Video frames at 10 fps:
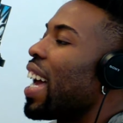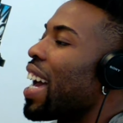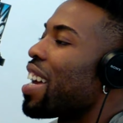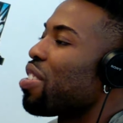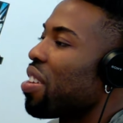
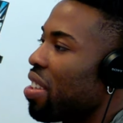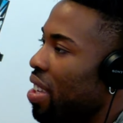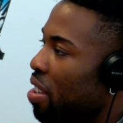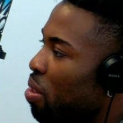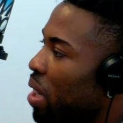And
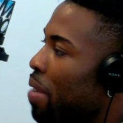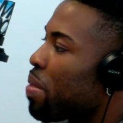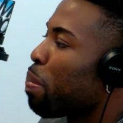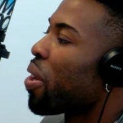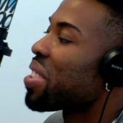you don't
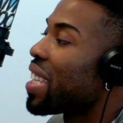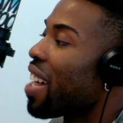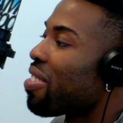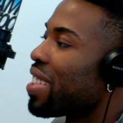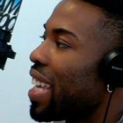give them the
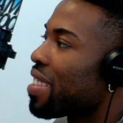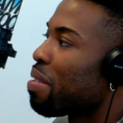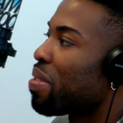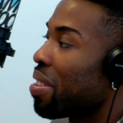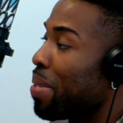personnel
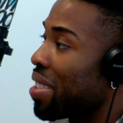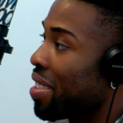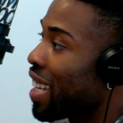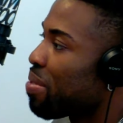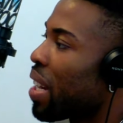needed to be
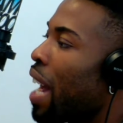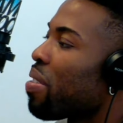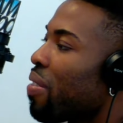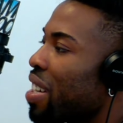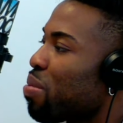successful to have at the